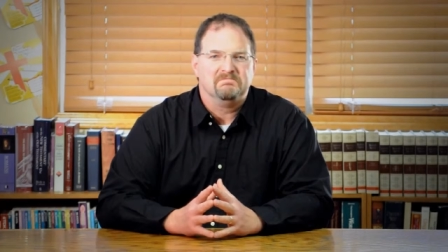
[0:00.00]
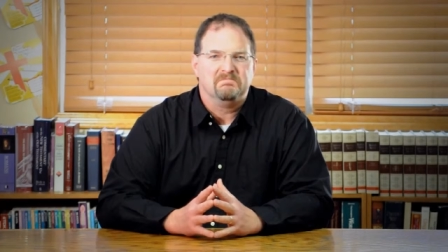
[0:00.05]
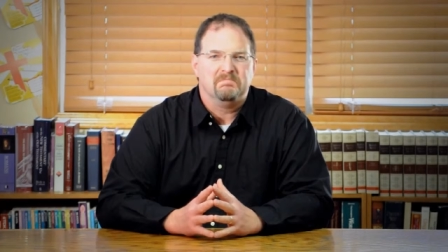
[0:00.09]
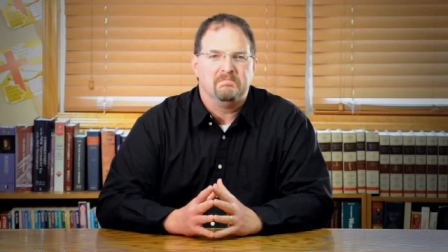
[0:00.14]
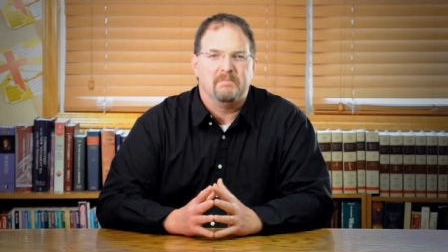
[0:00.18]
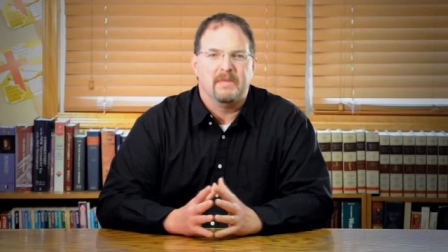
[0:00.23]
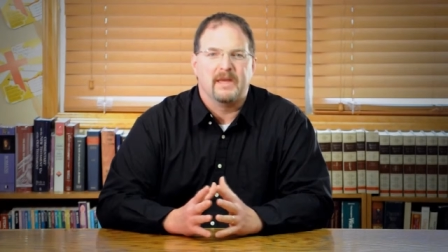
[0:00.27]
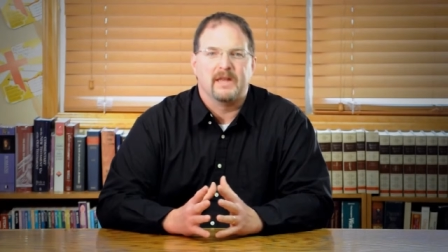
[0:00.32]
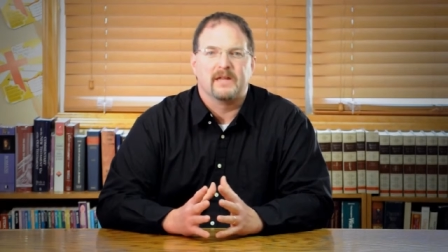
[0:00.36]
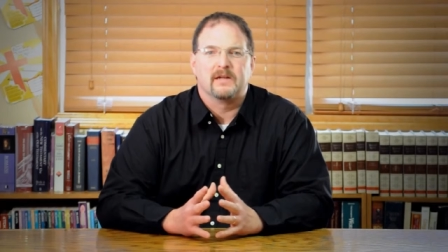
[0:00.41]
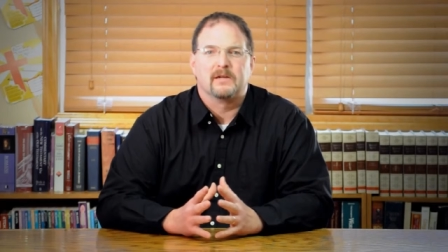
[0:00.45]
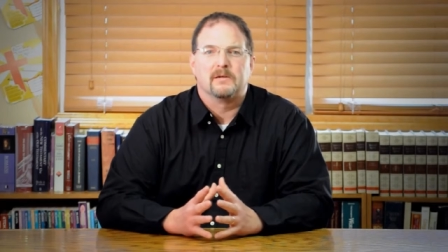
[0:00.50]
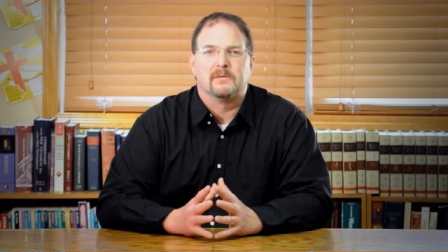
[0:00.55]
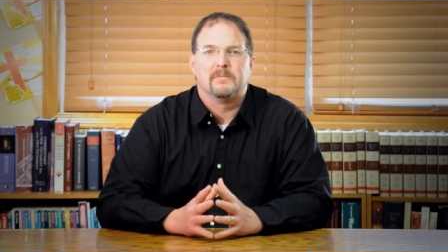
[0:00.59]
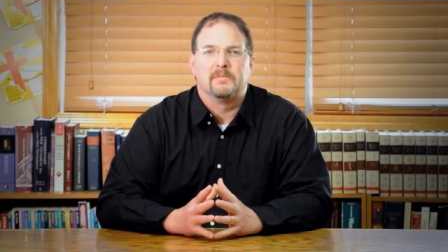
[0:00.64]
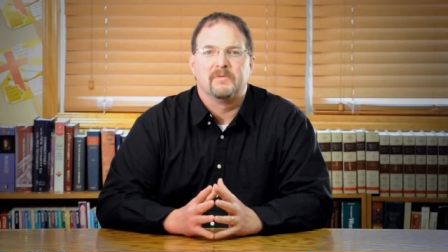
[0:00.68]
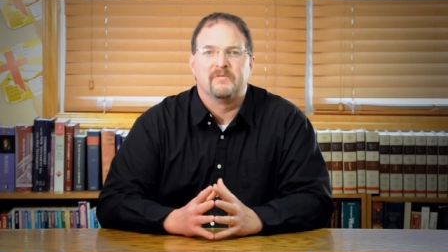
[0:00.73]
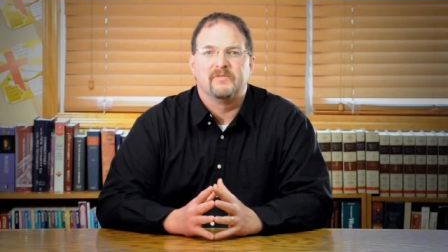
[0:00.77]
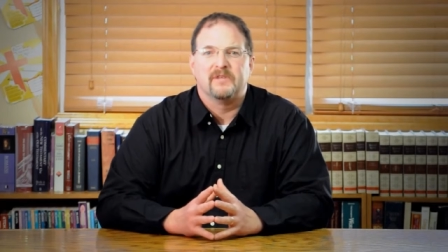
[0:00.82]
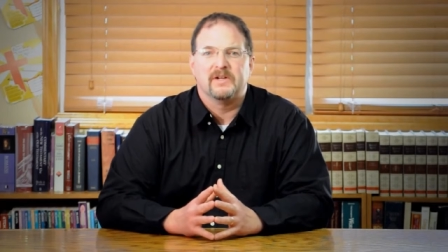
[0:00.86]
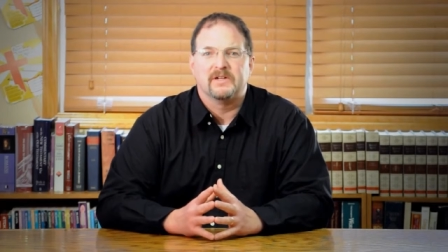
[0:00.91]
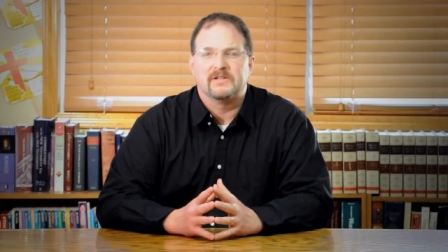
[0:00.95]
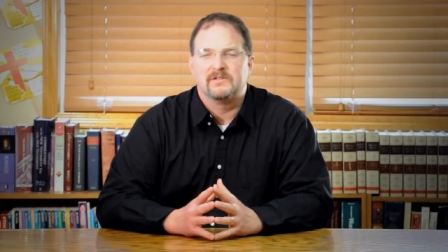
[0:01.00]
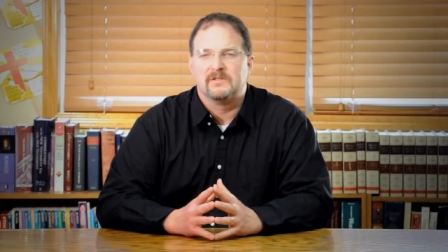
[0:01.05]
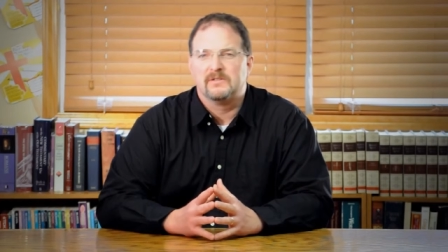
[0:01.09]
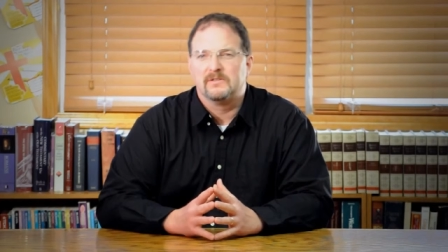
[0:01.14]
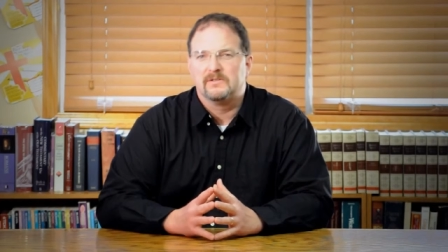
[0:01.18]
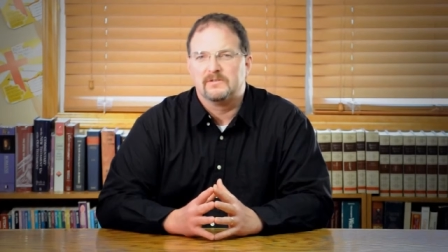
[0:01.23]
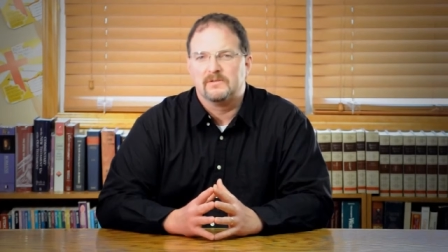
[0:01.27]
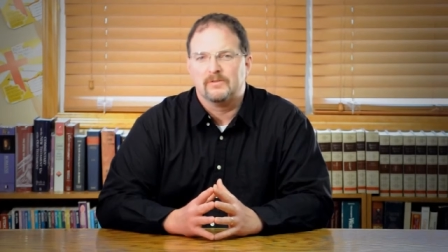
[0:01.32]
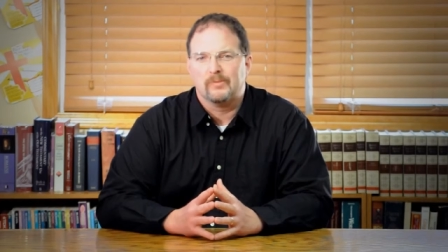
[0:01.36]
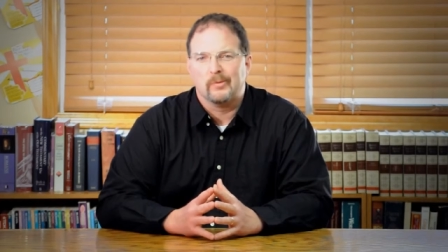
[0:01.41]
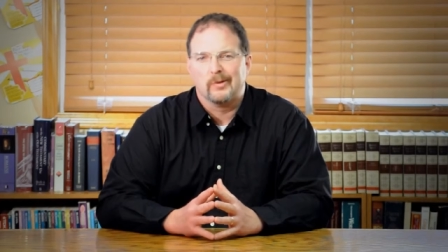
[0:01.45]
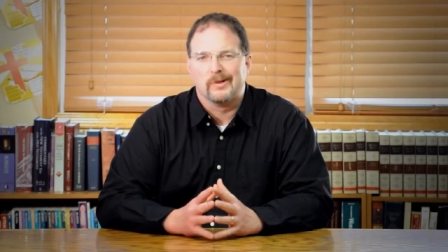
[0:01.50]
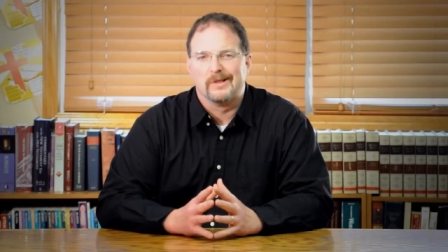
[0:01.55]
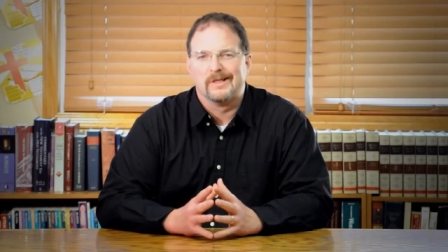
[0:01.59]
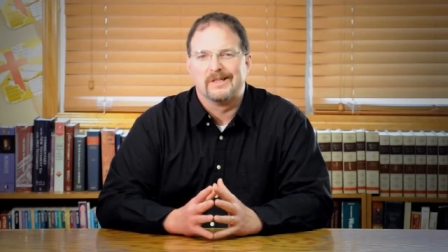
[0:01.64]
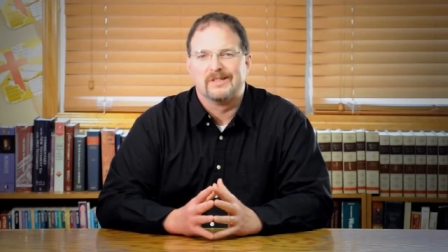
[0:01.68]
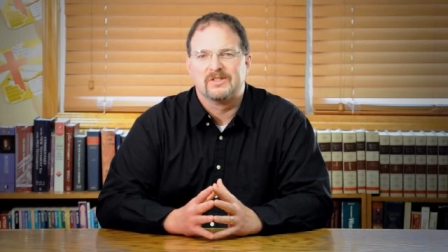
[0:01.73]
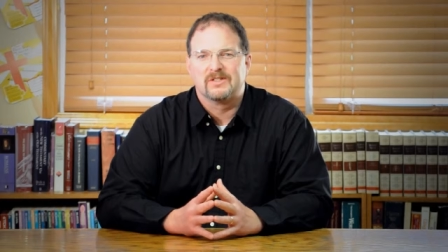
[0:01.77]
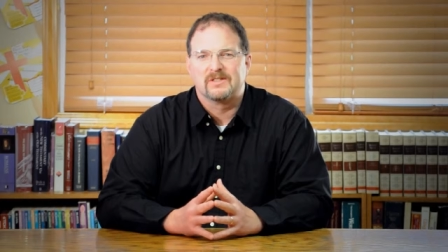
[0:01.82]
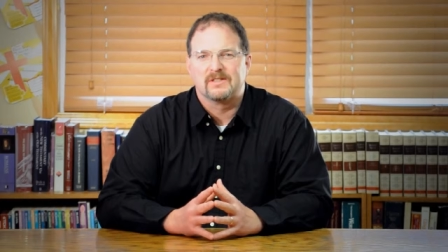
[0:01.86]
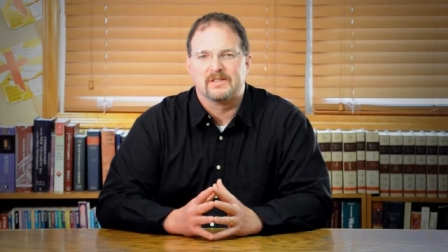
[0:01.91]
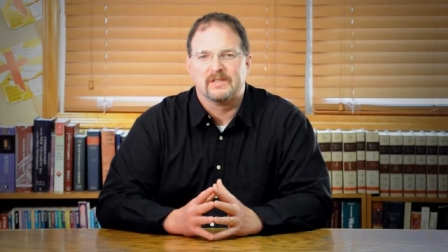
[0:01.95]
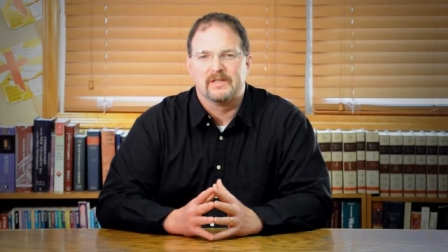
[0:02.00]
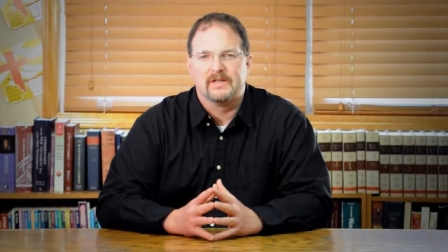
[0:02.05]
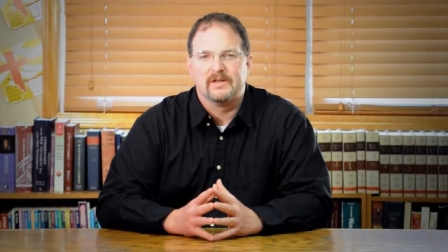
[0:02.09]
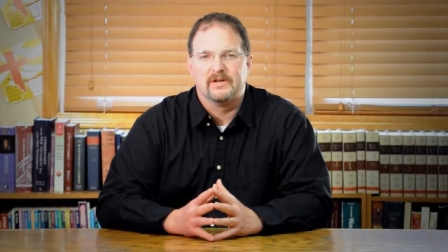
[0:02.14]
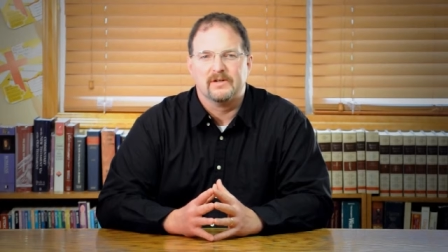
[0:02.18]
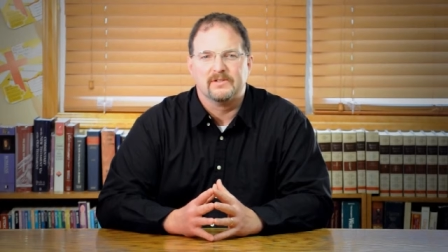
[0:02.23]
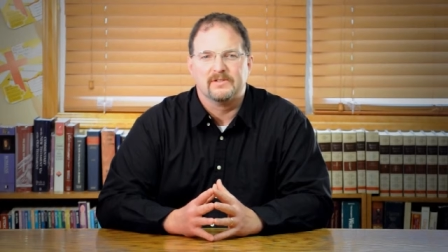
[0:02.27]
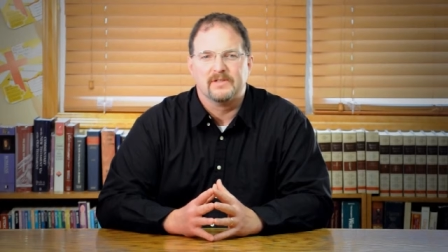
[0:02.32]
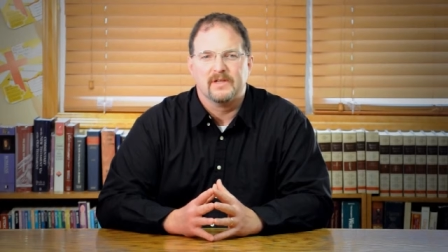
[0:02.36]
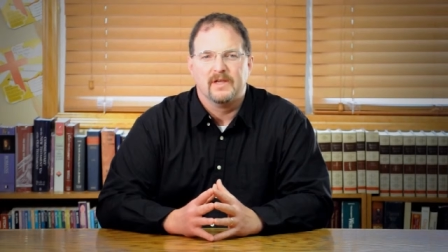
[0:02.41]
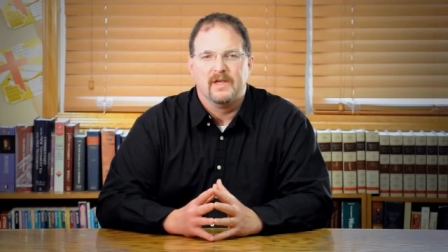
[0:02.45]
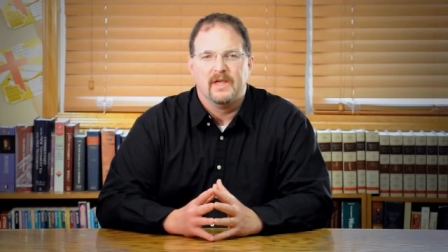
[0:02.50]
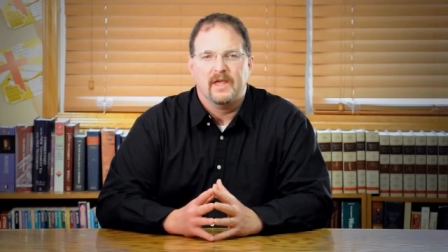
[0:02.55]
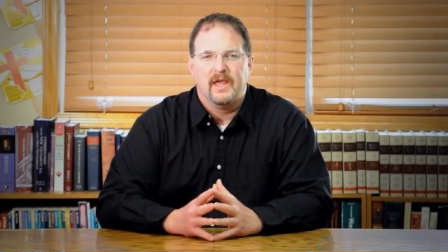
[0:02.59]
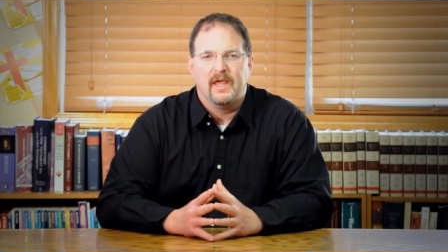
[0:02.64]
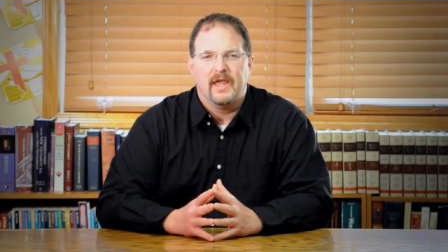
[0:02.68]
Medical professionals, religious leaders,